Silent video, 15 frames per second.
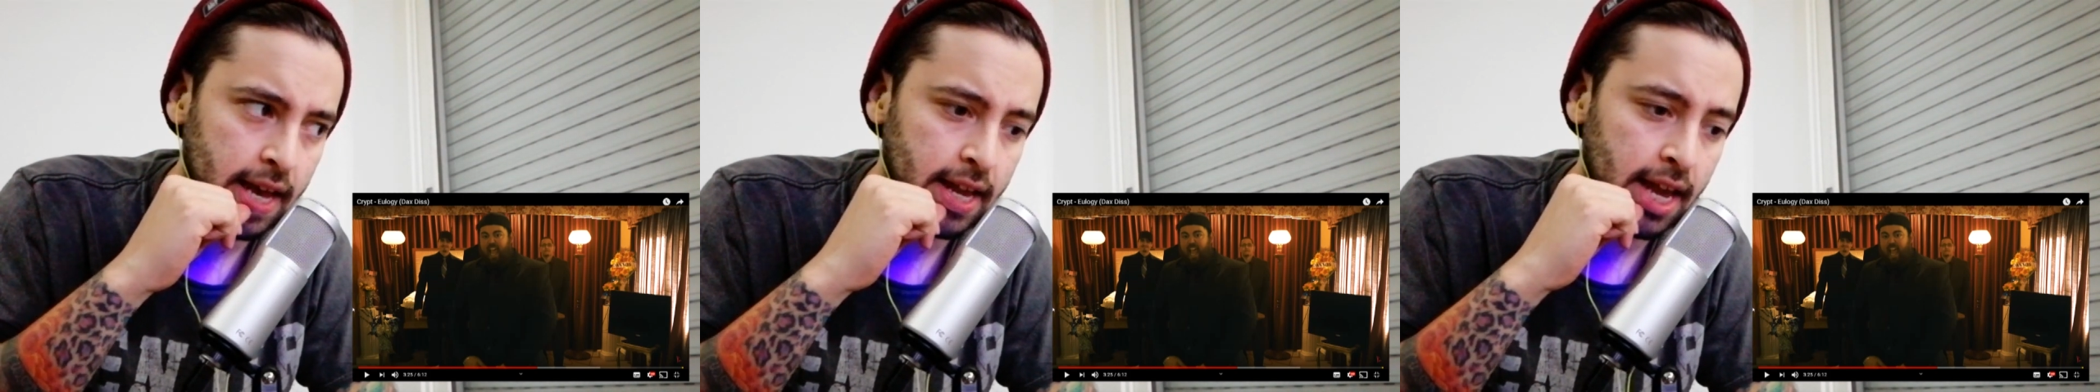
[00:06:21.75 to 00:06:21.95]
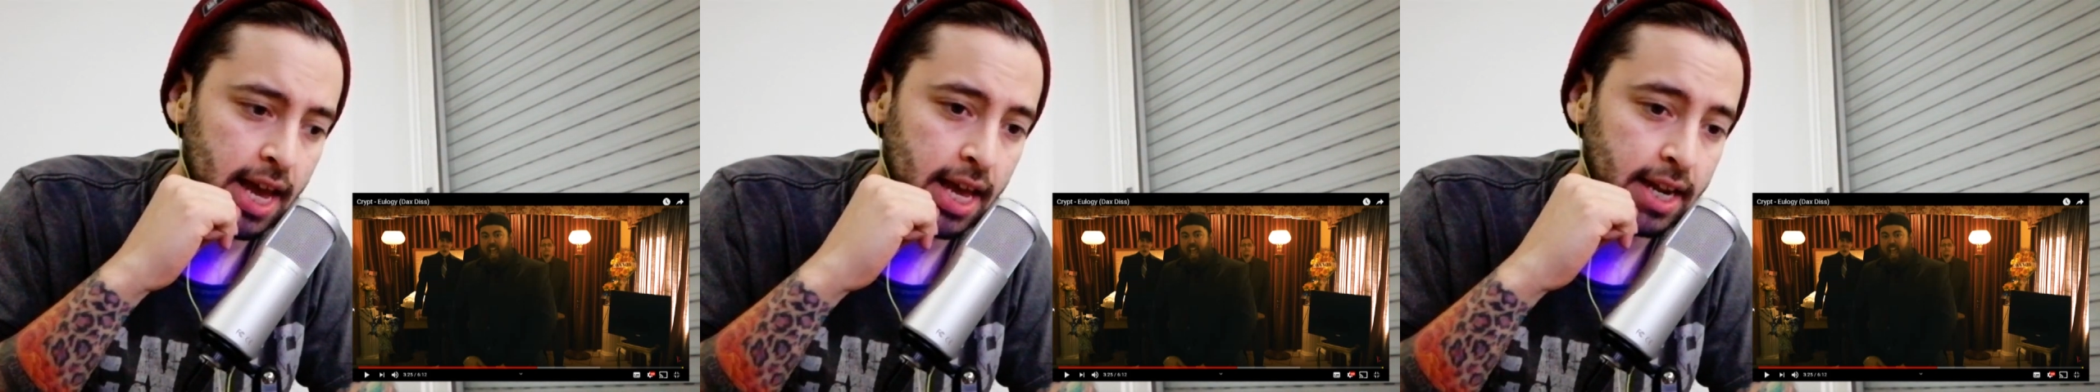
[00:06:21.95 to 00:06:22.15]

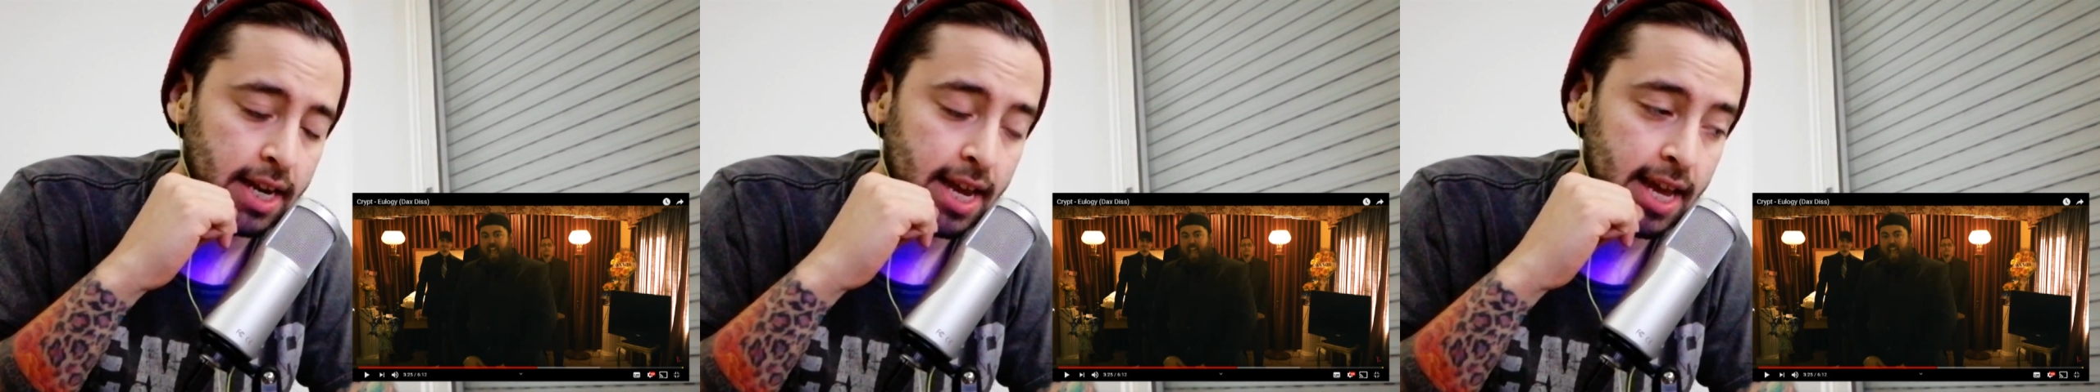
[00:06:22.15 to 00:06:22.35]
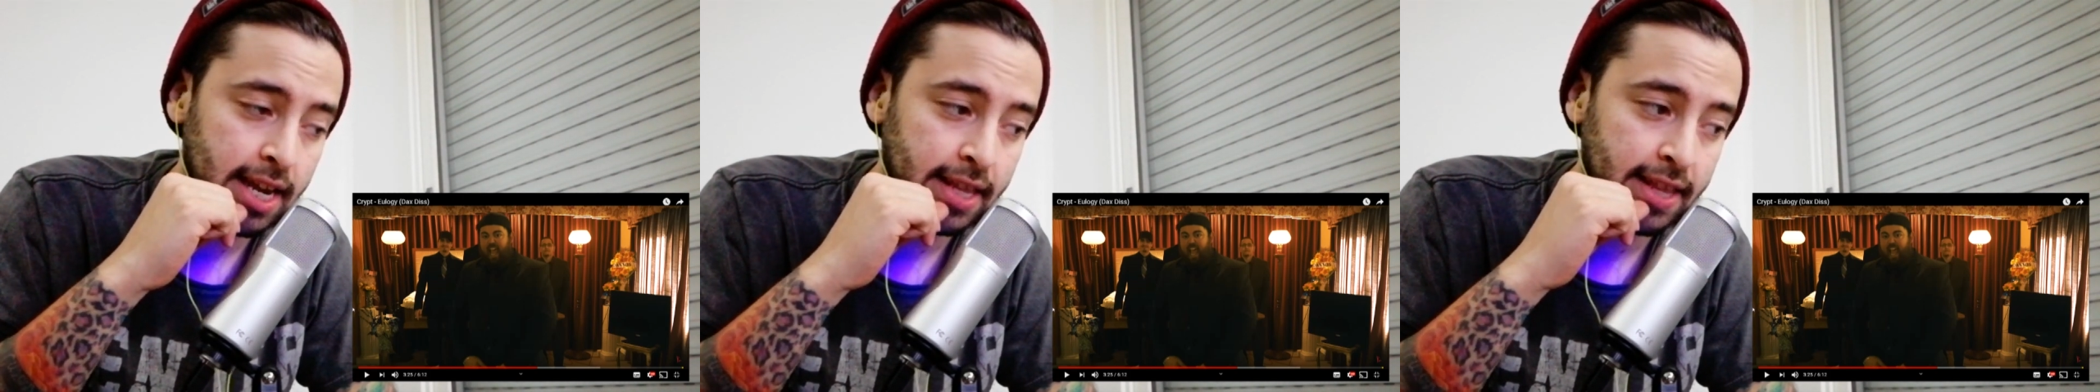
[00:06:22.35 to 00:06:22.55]

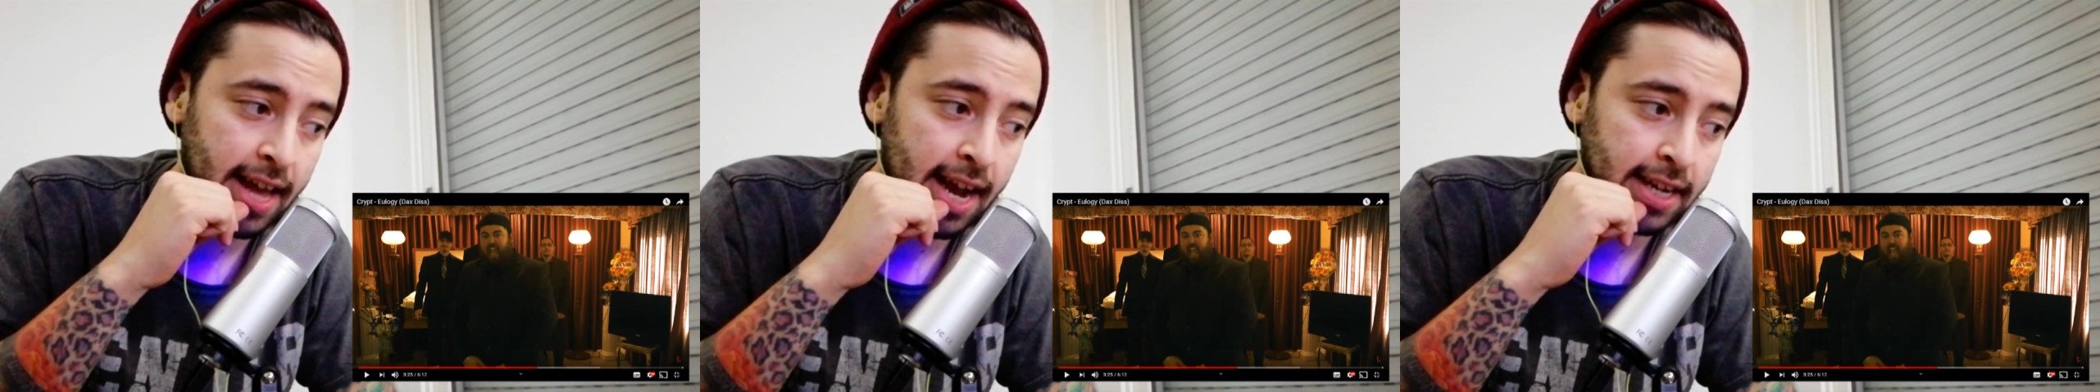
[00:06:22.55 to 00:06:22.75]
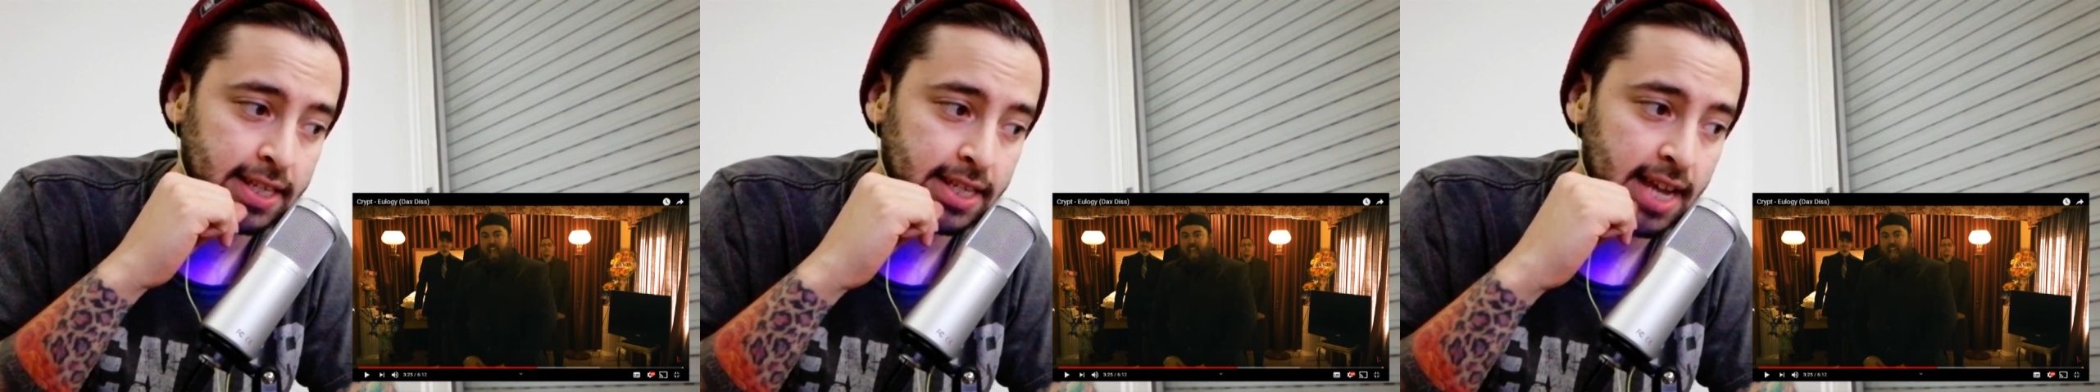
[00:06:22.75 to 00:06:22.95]

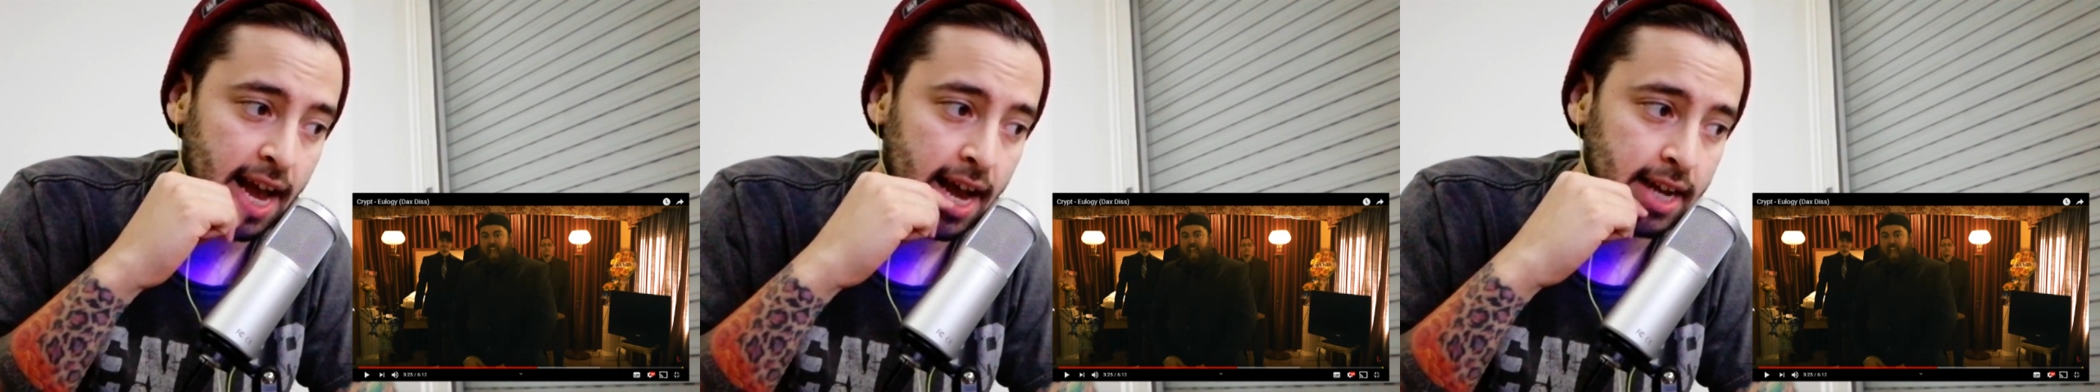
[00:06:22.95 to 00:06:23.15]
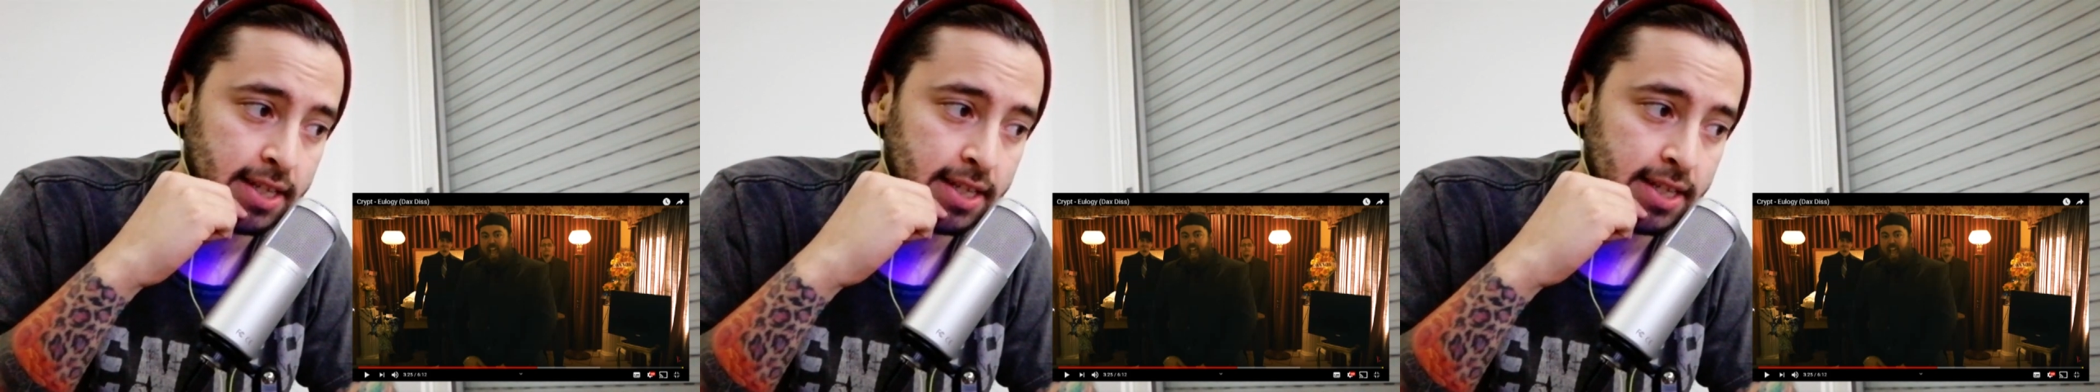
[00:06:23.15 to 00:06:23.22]
and Dax